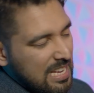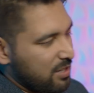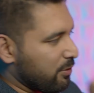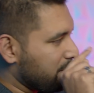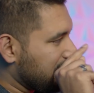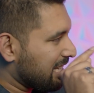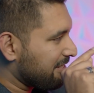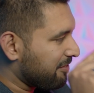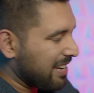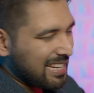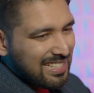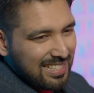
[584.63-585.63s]
it will be
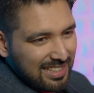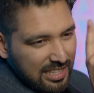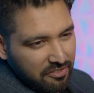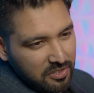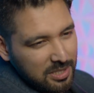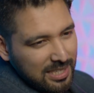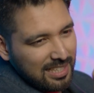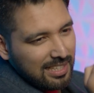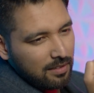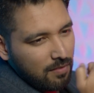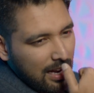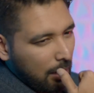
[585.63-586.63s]
reflected in their
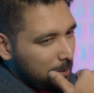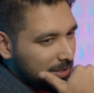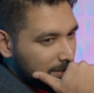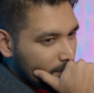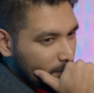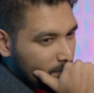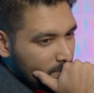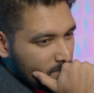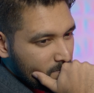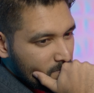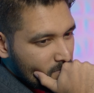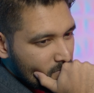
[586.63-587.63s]
physical environment.
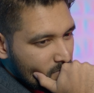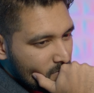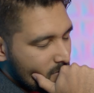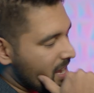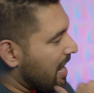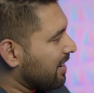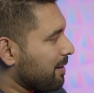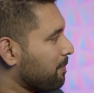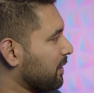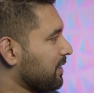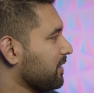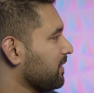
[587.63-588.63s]

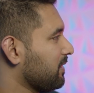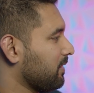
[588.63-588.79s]
100%.